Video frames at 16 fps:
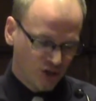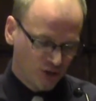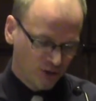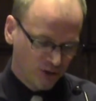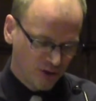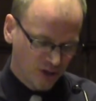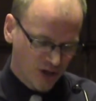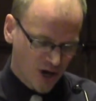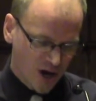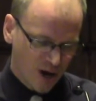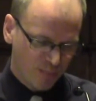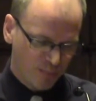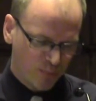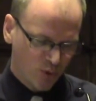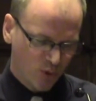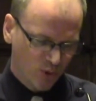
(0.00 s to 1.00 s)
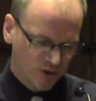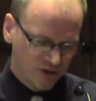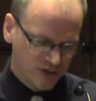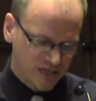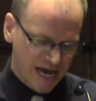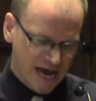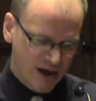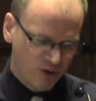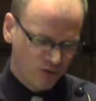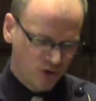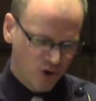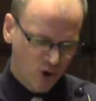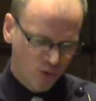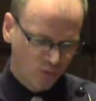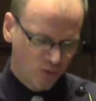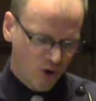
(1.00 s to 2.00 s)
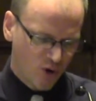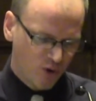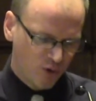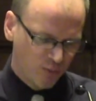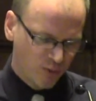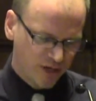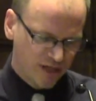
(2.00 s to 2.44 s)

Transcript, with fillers: To look up or down no road,